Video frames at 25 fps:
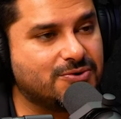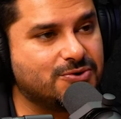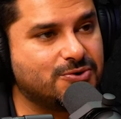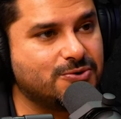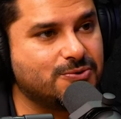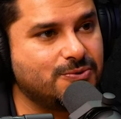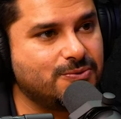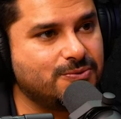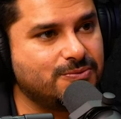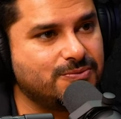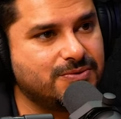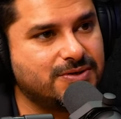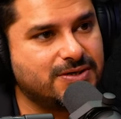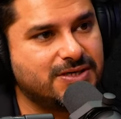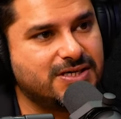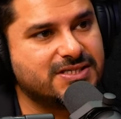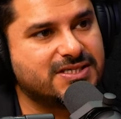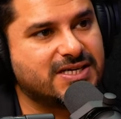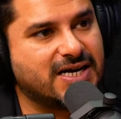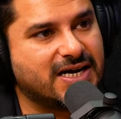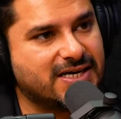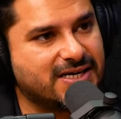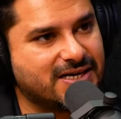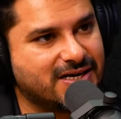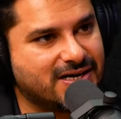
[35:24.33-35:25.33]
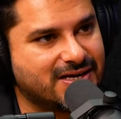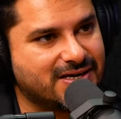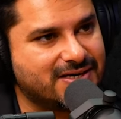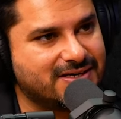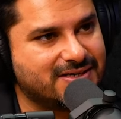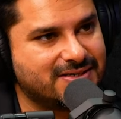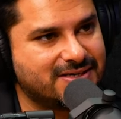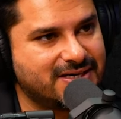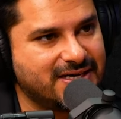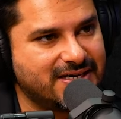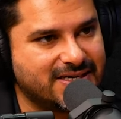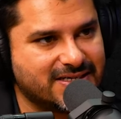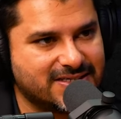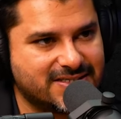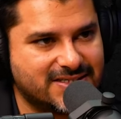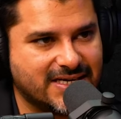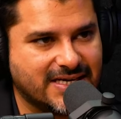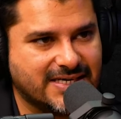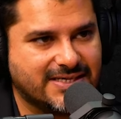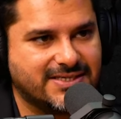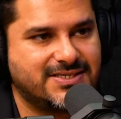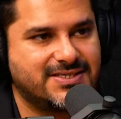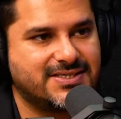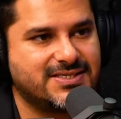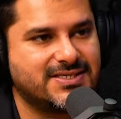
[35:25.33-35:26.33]
to design our data
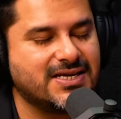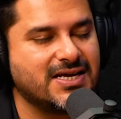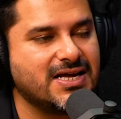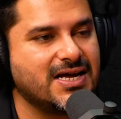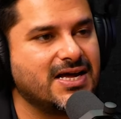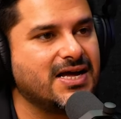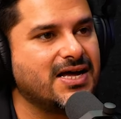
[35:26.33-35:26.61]
sets